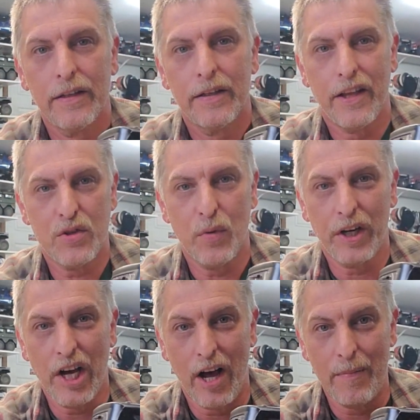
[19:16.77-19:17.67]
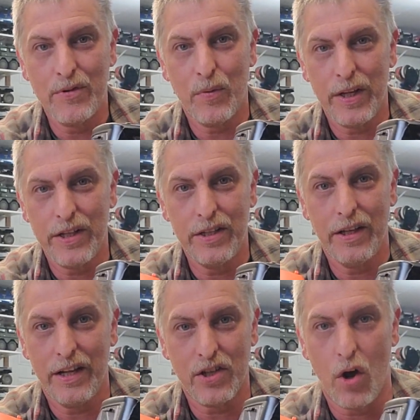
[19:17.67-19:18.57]
This one comes with,
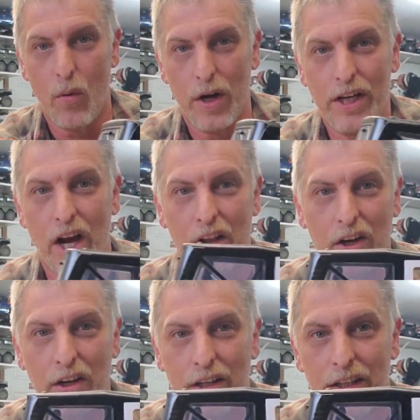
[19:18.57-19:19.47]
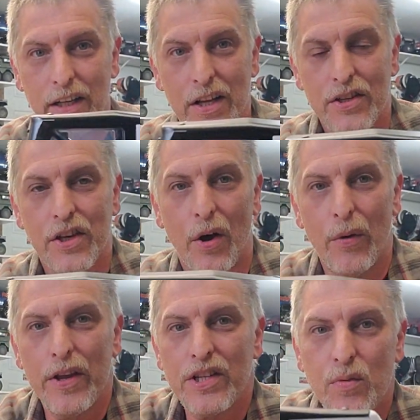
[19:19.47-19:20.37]
it's all one color. So
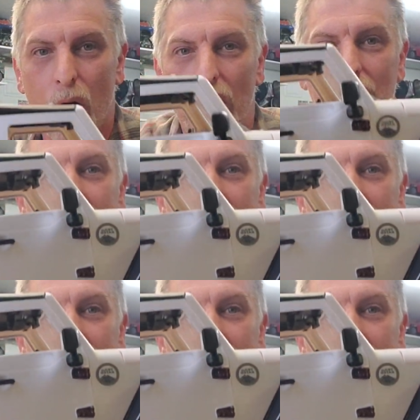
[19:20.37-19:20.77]
this one,